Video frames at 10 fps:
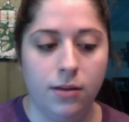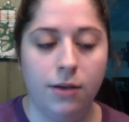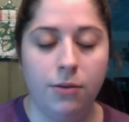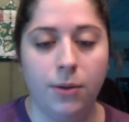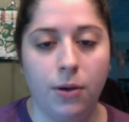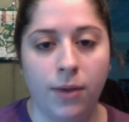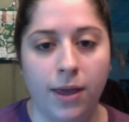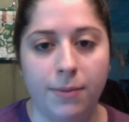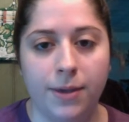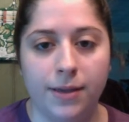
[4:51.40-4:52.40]
be okay
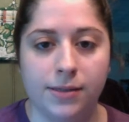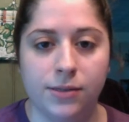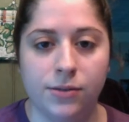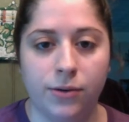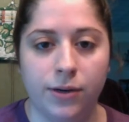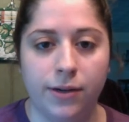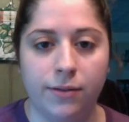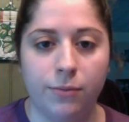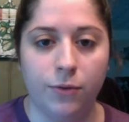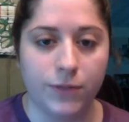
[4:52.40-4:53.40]
because the story
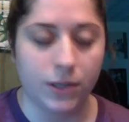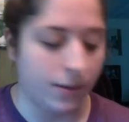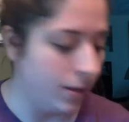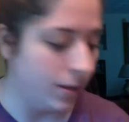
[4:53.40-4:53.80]
moves on.